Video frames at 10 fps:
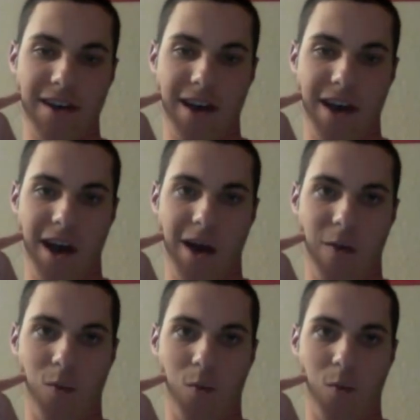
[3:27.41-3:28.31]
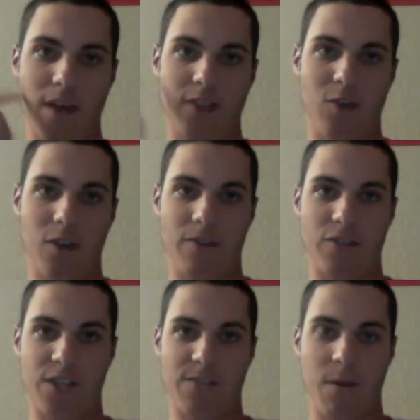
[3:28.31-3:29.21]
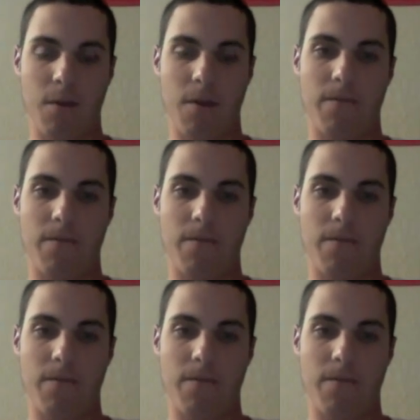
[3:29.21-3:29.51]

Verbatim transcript: Uh, we sort of just filmed